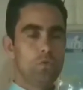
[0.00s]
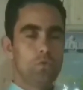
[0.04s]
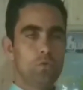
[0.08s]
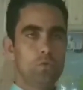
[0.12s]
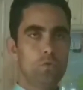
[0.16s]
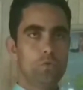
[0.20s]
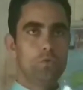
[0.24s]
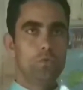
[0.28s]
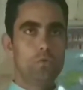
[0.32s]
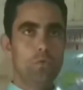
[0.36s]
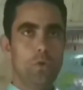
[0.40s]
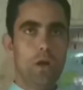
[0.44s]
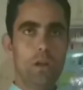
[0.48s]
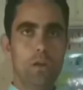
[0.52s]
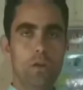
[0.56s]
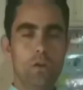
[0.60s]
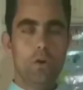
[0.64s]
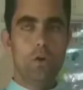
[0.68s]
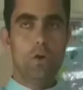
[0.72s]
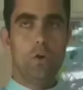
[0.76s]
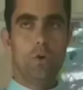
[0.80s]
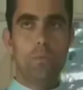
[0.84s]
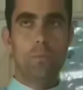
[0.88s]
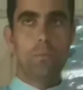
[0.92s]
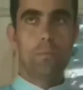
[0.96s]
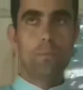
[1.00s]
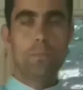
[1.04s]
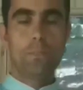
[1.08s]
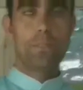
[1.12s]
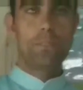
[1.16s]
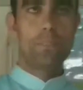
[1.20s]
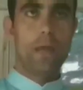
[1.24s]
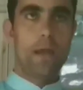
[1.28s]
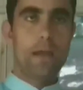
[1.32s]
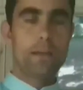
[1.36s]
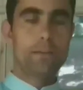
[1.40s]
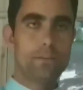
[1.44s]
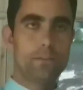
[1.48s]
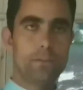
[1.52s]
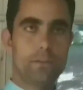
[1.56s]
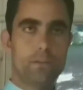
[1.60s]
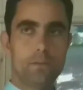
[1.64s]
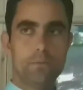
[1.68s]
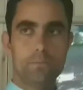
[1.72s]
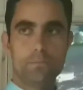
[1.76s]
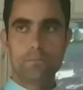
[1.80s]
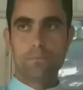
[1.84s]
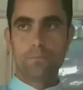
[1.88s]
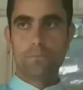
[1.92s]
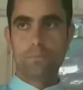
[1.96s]
You all know
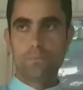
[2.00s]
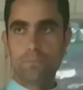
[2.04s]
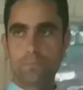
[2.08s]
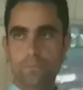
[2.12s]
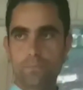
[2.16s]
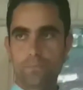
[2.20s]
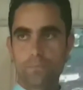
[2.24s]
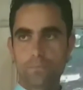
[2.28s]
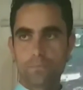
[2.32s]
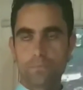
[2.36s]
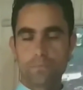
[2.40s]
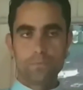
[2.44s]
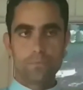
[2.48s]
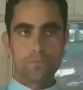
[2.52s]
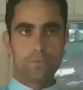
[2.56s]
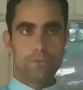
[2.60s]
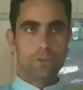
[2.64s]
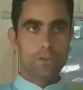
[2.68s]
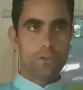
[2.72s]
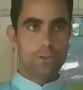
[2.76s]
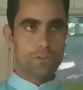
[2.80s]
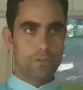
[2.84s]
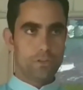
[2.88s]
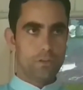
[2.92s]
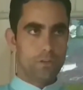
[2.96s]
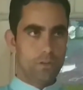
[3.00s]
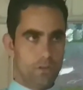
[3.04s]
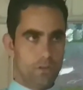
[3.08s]
that this